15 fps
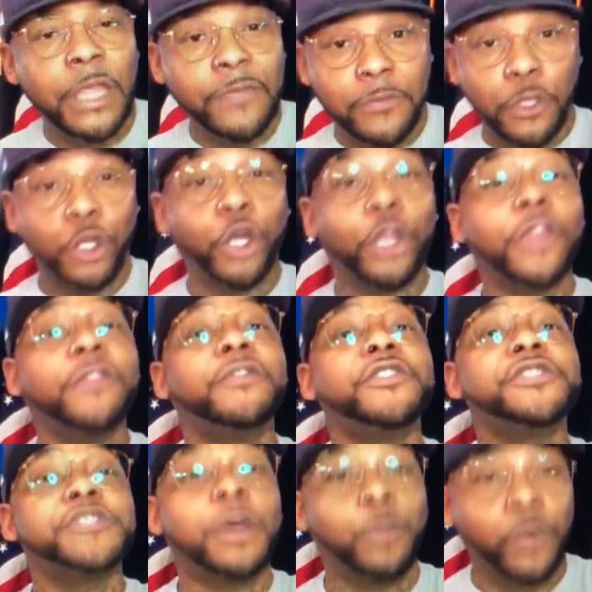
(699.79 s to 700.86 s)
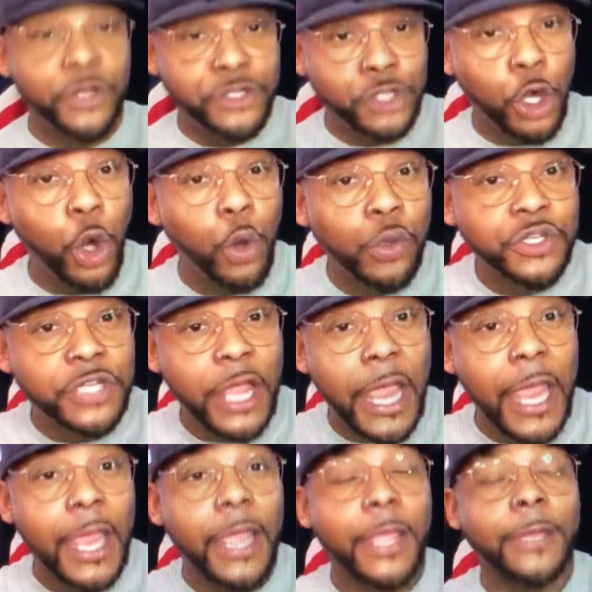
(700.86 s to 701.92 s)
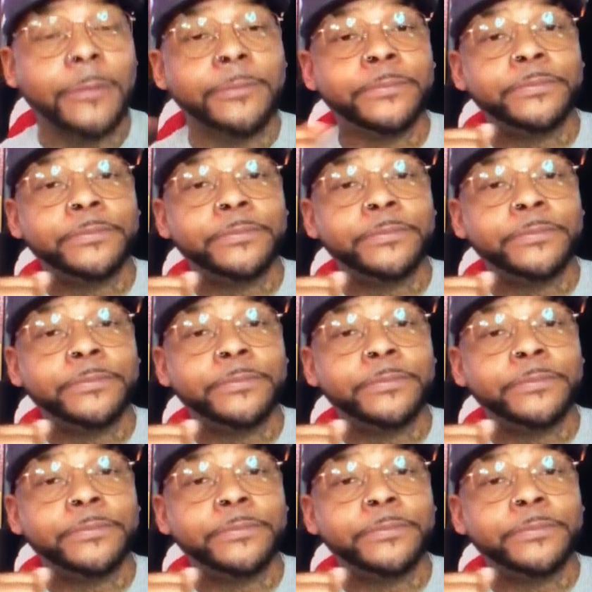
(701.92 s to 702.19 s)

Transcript: If you're looking for someone to hold your hand